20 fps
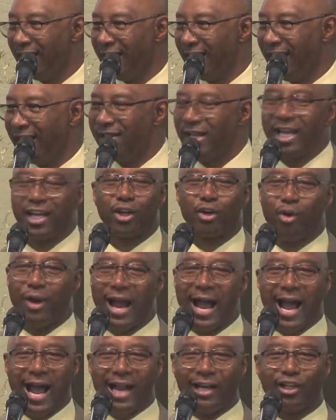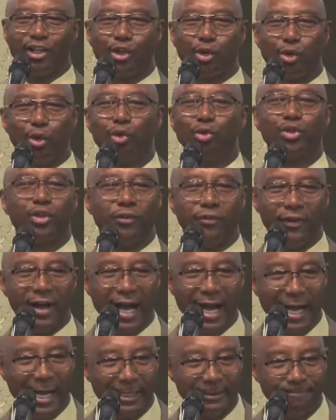And they cried,
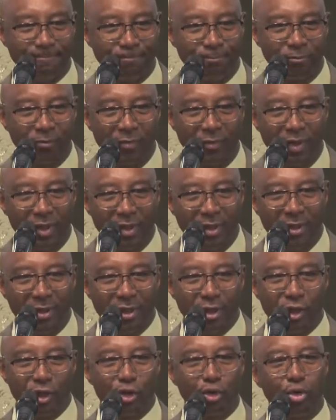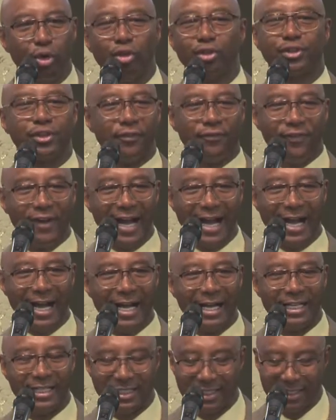Crucify, crucify,